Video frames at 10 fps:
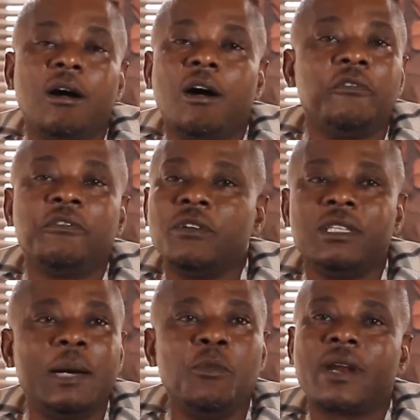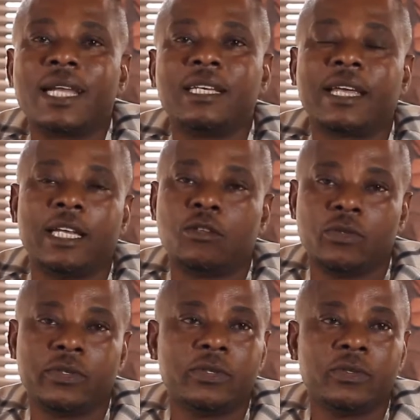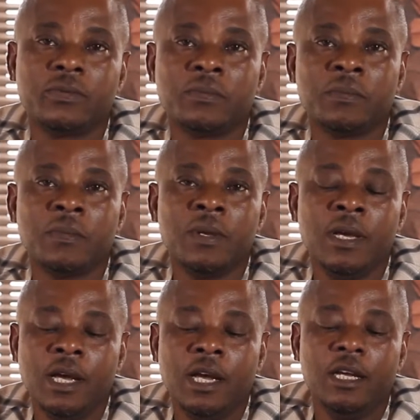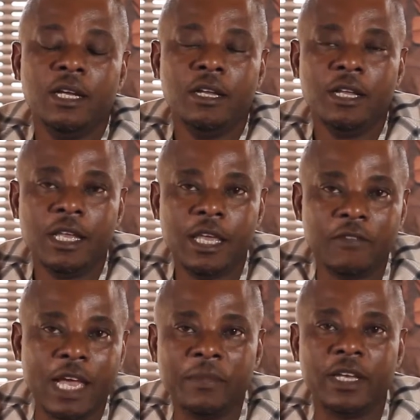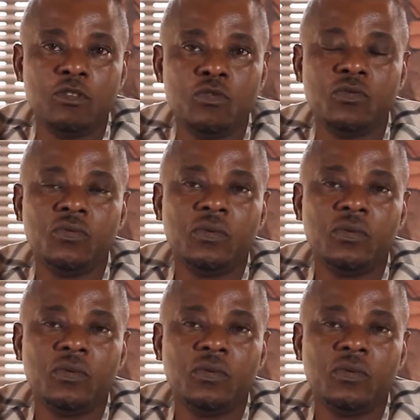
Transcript: of democratic ethos. Give them a new